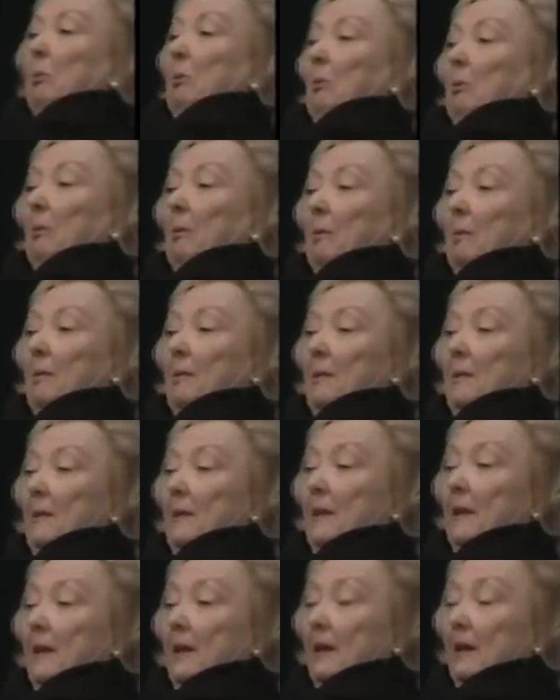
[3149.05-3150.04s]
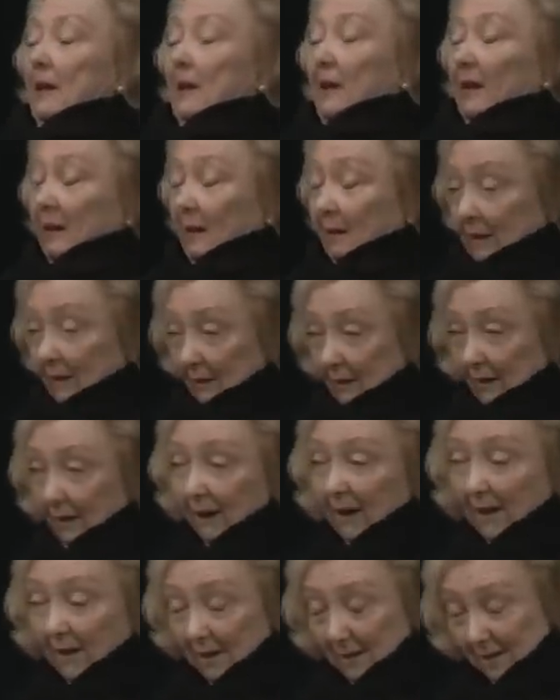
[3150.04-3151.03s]
predetermined
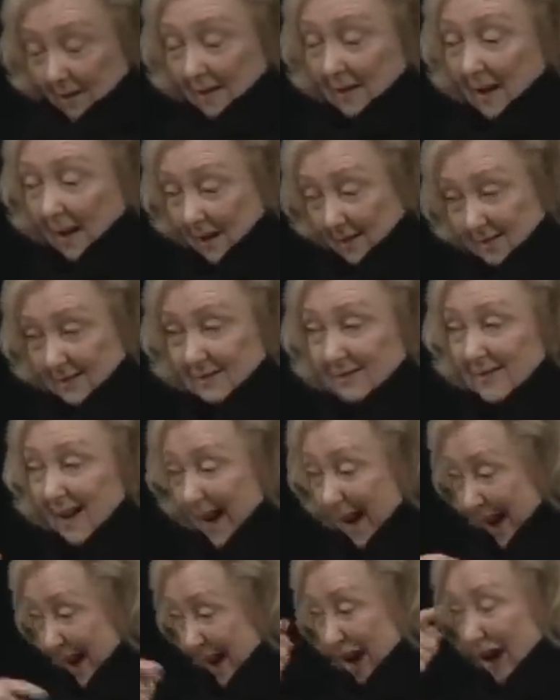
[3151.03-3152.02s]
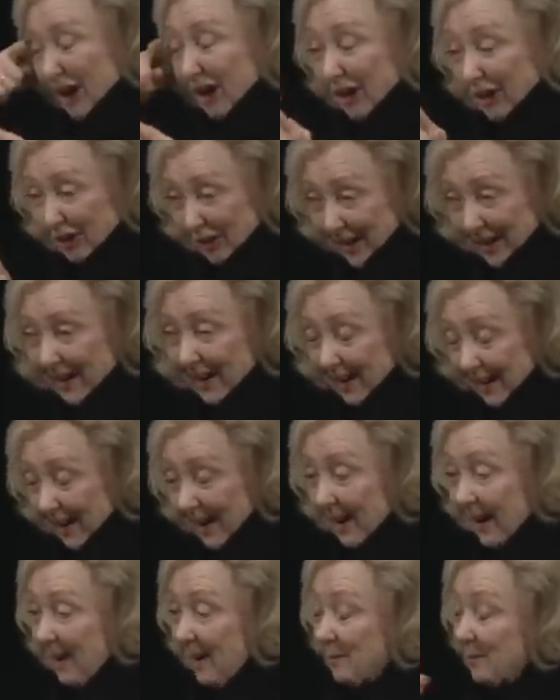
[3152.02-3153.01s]
realm, there's a lot of pushback.
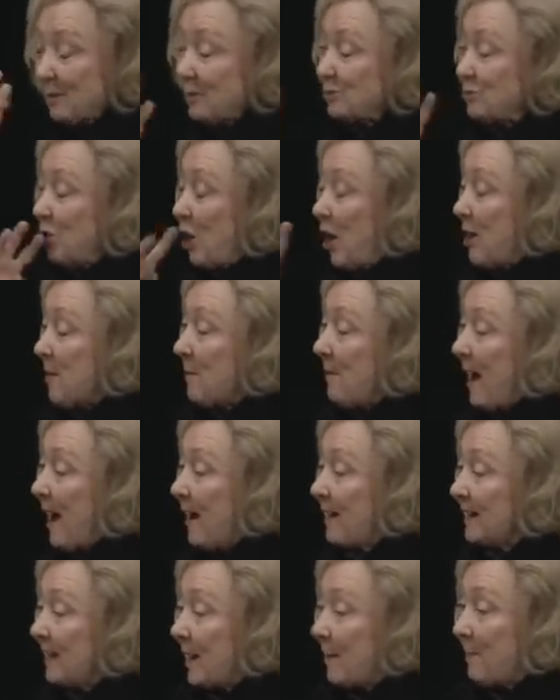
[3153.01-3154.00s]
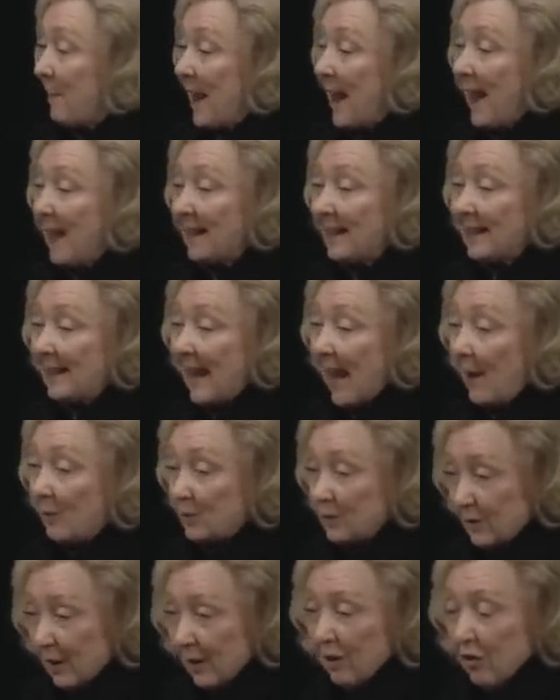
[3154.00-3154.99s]
And I agree with that.
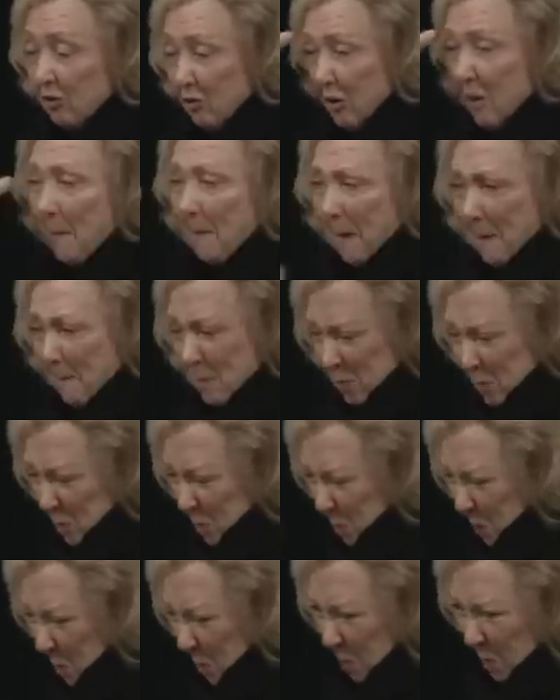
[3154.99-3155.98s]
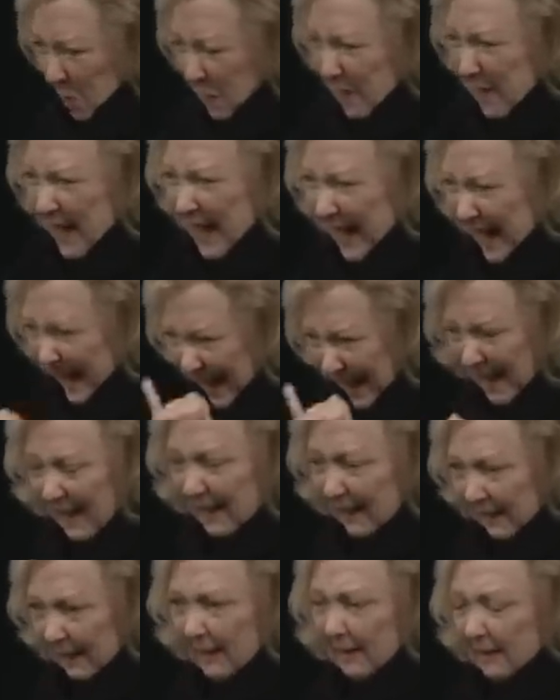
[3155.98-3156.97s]
In using DPN
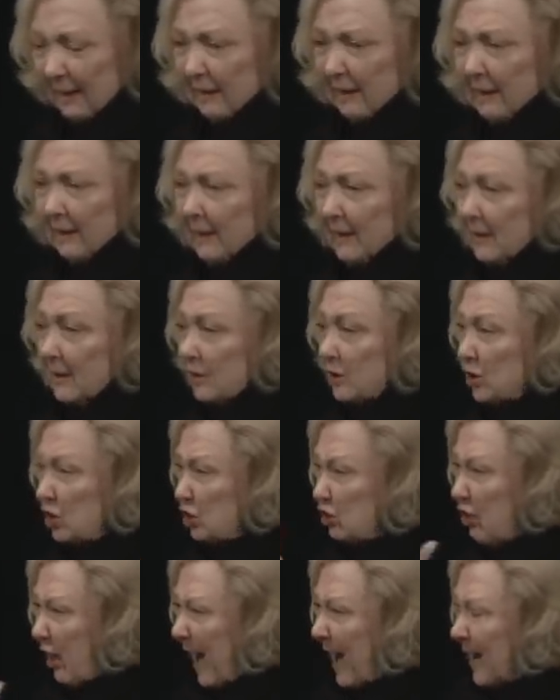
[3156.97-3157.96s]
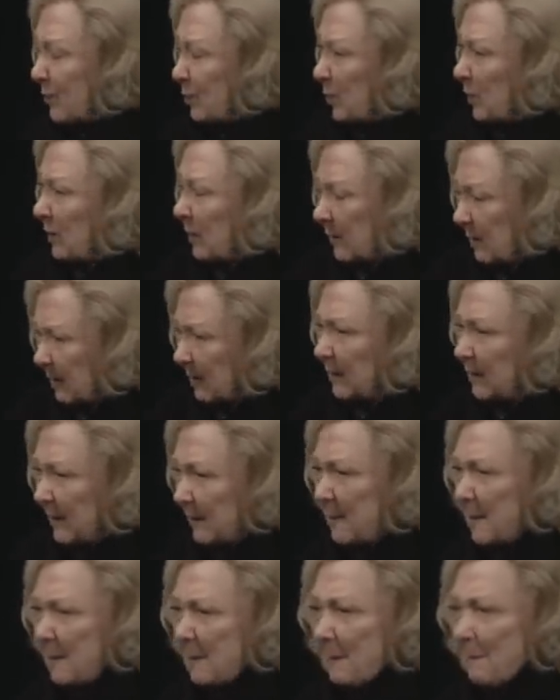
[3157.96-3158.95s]
Council as an example, close to the end of the
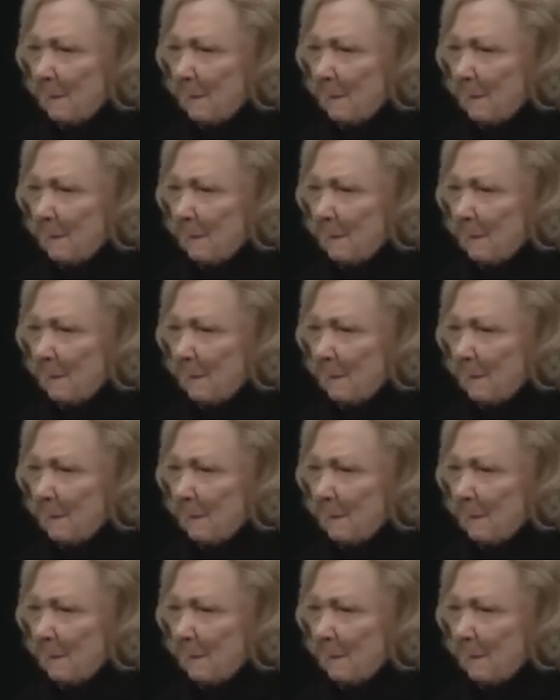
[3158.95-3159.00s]
week,